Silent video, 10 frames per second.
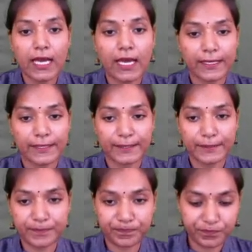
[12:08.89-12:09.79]

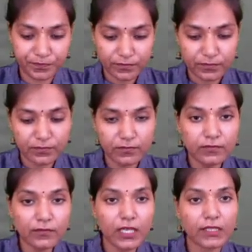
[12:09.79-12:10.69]
And
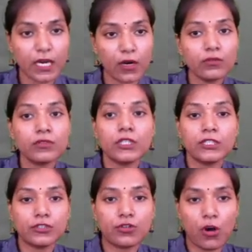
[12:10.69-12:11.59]
now
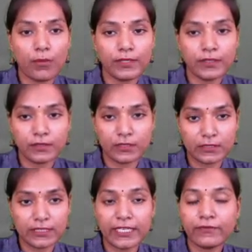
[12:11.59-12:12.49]
the common,
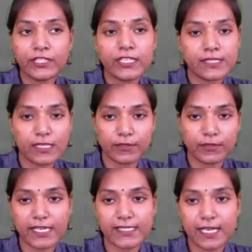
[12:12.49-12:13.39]
then we can
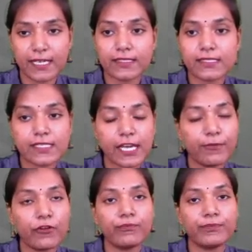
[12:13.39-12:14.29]
summarize that this type
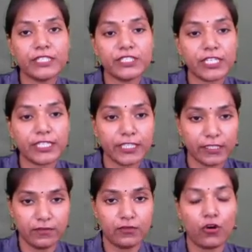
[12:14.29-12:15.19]
of BJT
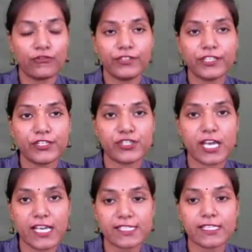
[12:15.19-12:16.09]
configuration
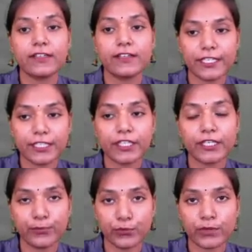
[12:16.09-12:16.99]
has a greater
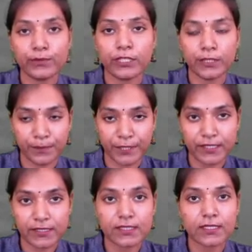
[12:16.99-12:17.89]
input
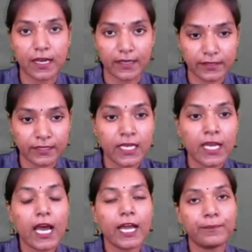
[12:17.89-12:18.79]
impedance, current
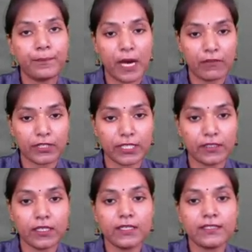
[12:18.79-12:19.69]
and power gain
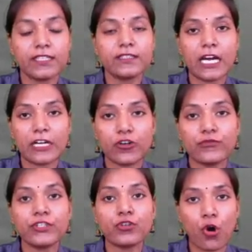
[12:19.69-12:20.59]
than that of
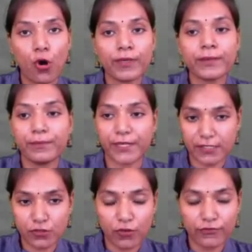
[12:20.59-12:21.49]
the common
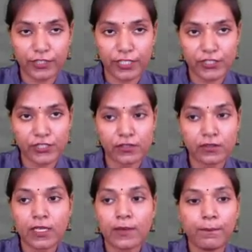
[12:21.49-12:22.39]
base configuration,
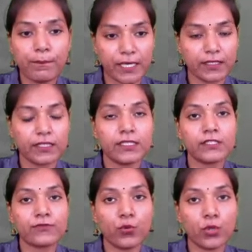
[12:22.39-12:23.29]
but
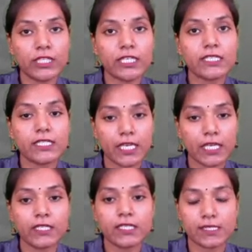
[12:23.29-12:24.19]
its voltage
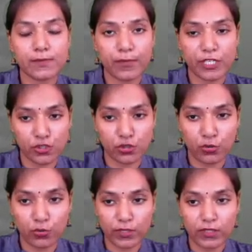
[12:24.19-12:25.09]
gain is much
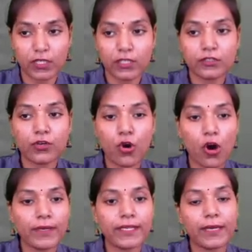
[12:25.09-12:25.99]
lower. The
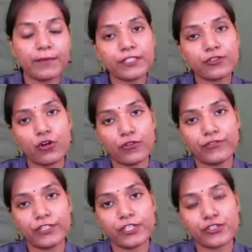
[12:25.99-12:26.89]
common emitter
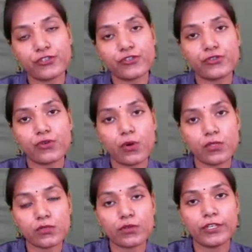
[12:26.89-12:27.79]
configuration is
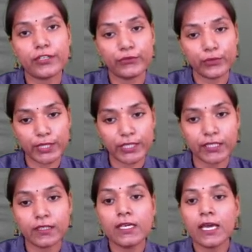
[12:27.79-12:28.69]
also
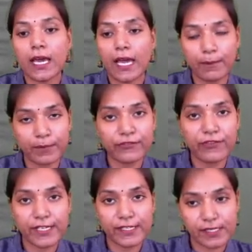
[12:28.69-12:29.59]
inverting
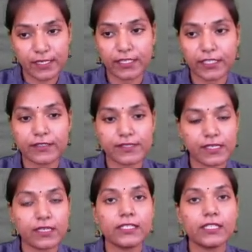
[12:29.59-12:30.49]
amplifier circuit,
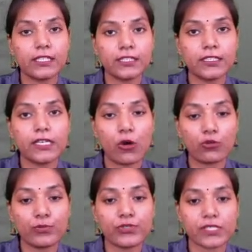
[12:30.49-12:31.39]
resulting in the
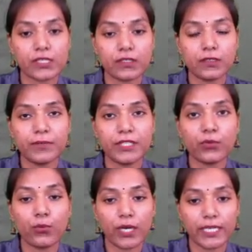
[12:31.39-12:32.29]
output signal being
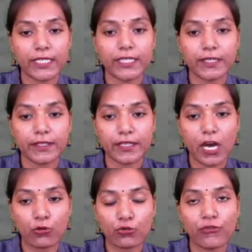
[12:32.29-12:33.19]
180°
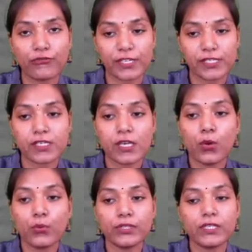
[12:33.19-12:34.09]
out of phase
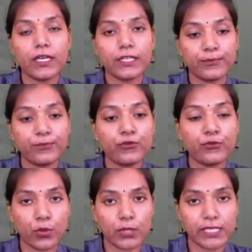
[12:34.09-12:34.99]
with the input
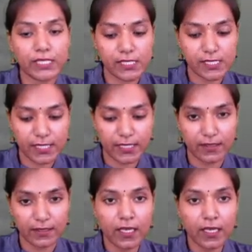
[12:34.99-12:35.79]
voltage signal.